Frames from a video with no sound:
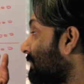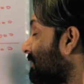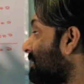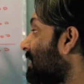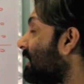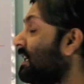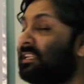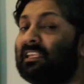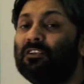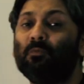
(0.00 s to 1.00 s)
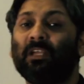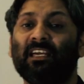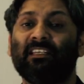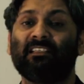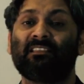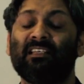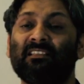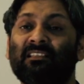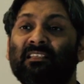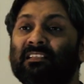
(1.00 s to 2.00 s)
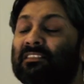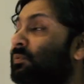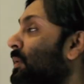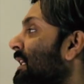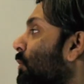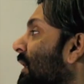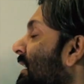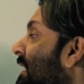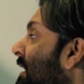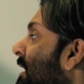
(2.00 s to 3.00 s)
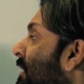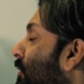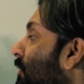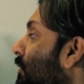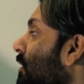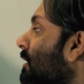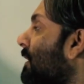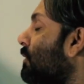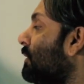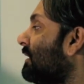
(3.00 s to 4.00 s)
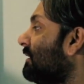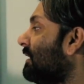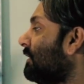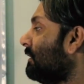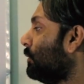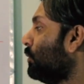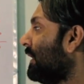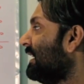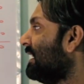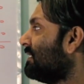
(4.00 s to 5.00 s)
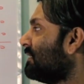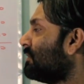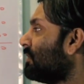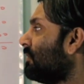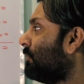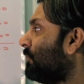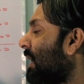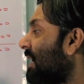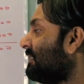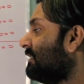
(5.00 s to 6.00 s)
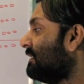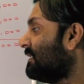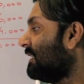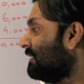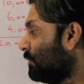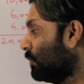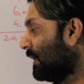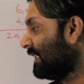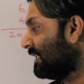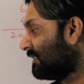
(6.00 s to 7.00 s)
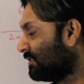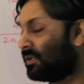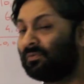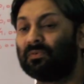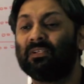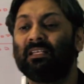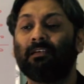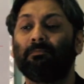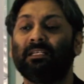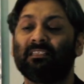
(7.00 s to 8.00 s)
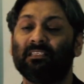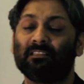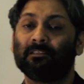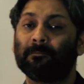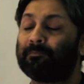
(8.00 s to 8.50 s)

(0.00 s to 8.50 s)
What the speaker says: start getting into mechanics, let's very quickly talk about the two variations of assets and the two variations of liabilities.